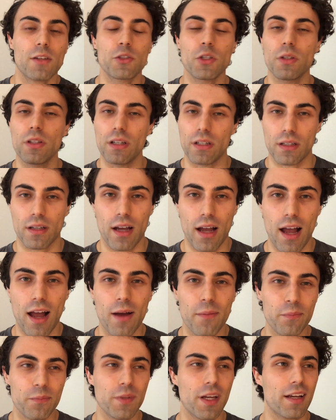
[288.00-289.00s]
So look,
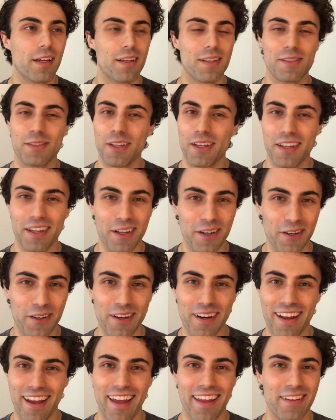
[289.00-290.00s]
I'm not going to sit
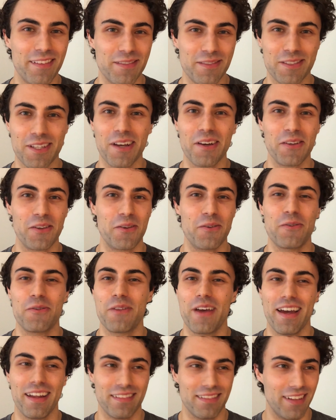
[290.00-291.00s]
here and tell you
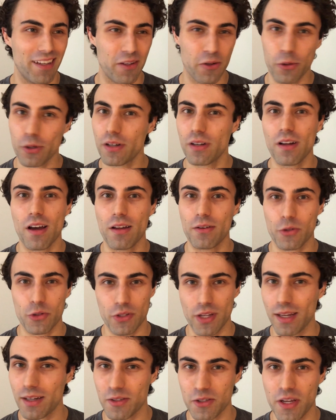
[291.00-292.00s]
that in order to
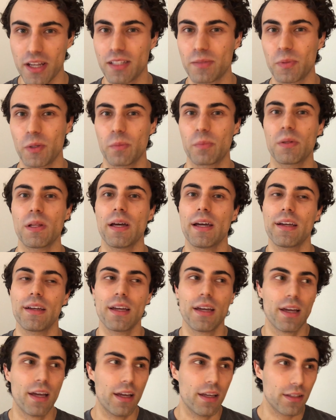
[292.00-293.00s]
understand a Shakespeare
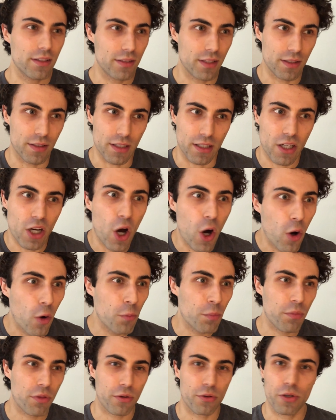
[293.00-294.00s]
play, you need to
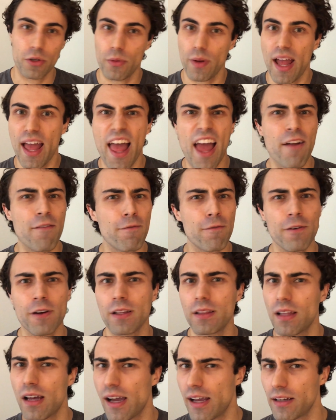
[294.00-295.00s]
comb through
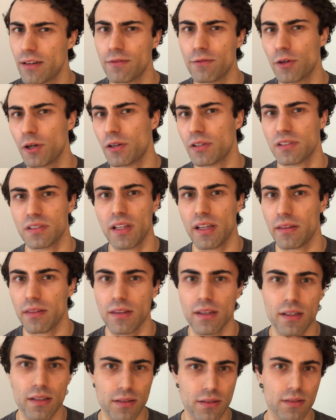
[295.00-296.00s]
every line of verse like
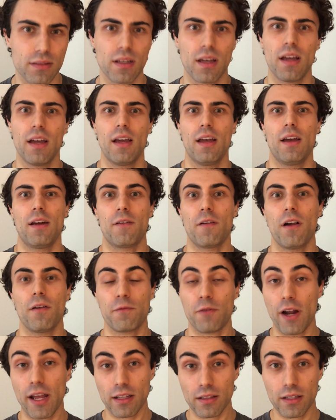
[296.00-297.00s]
this.
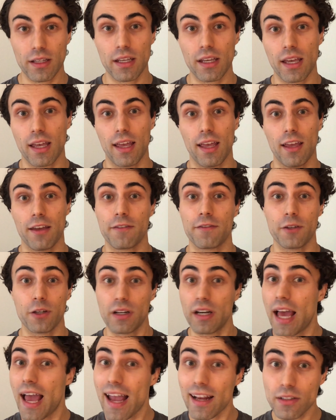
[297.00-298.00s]
Frankly, if
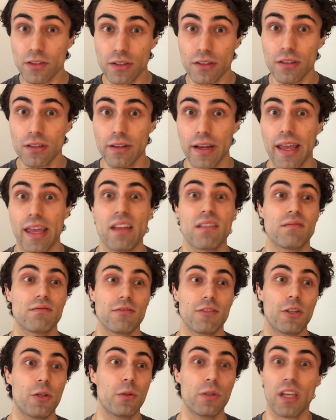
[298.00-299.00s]
you're an actor
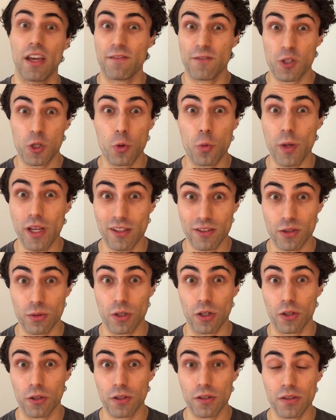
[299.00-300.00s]
and you only have 2 weeks to
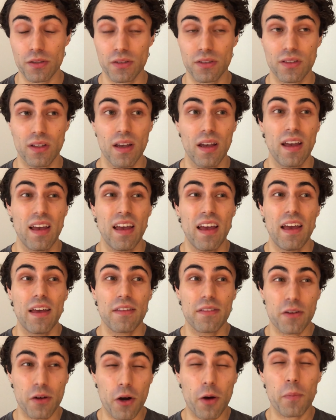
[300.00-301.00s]
rehearse,
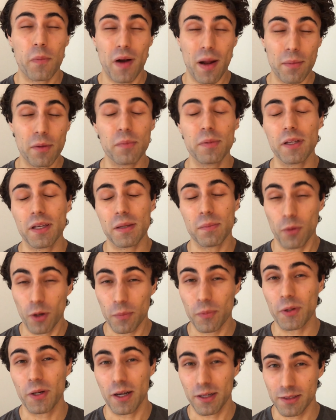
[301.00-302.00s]
there are probably
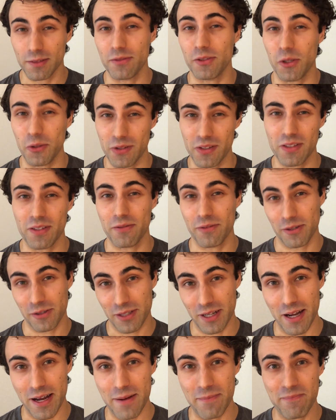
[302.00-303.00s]
more productive uses of your
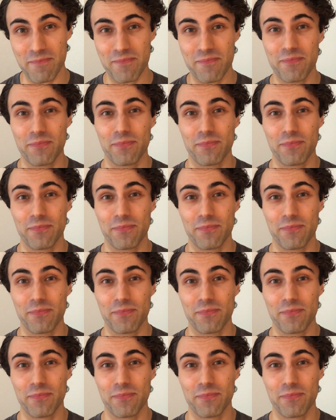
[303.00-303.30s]
time.